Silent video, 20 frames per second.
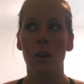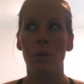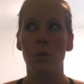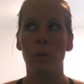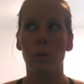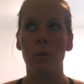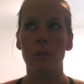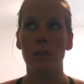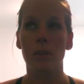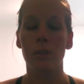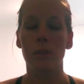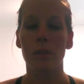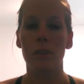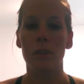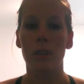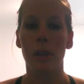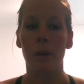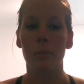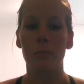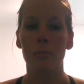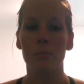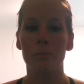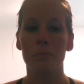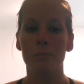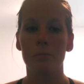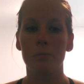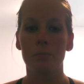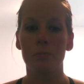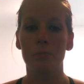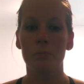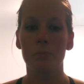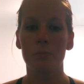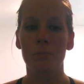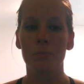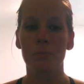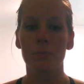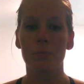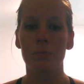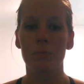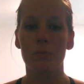What was I going to say?
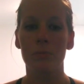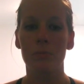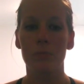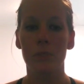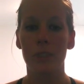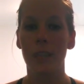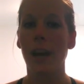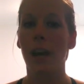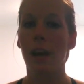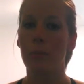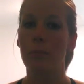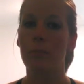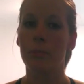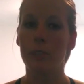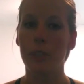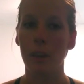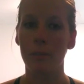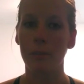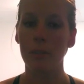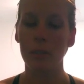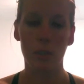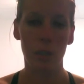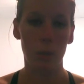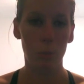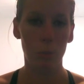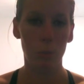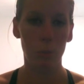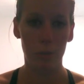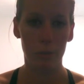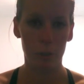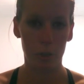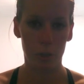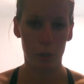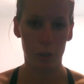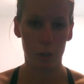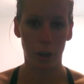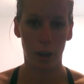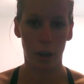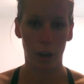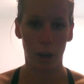Yeah, definitely more for
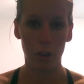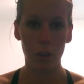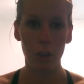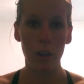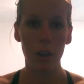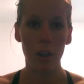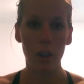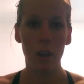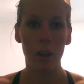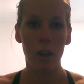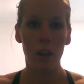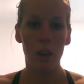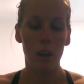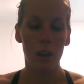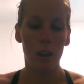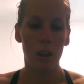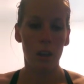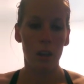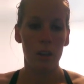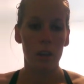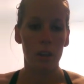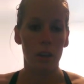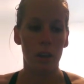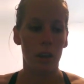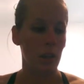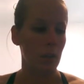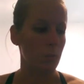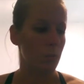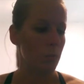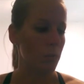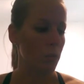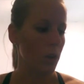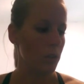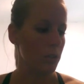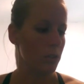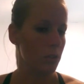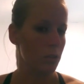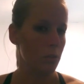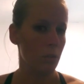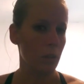straddle. And
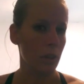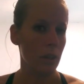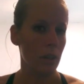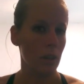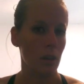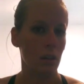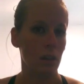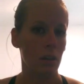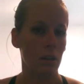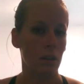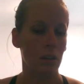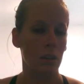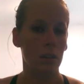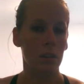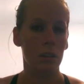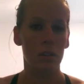I'll do like a...